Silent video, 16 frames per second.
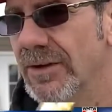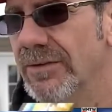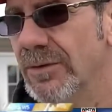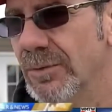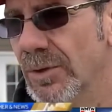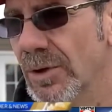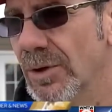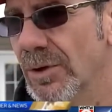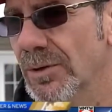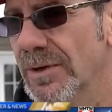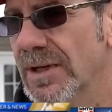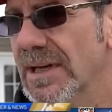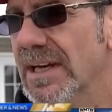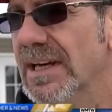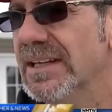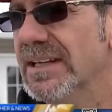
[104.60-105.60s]
off the
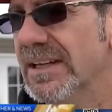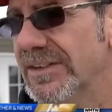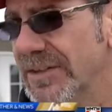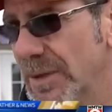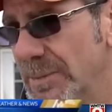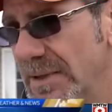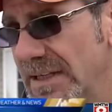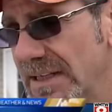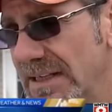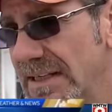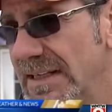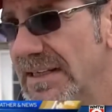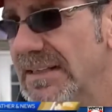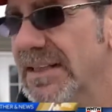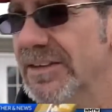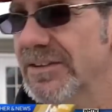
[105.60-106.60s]
road, get something to
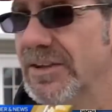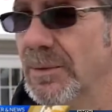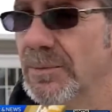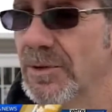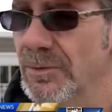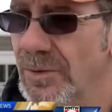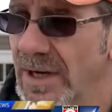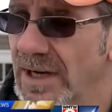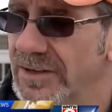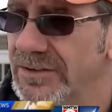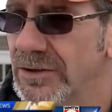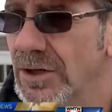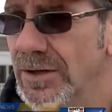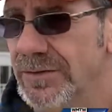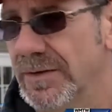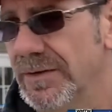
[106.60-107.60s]
eat, get something to
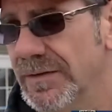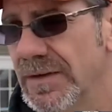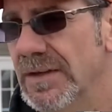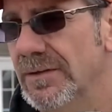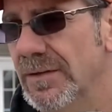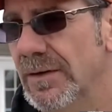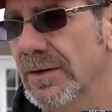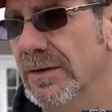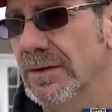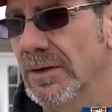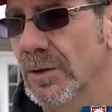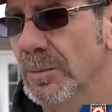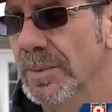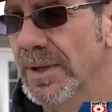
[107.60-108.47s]
rest, get off your feet for a little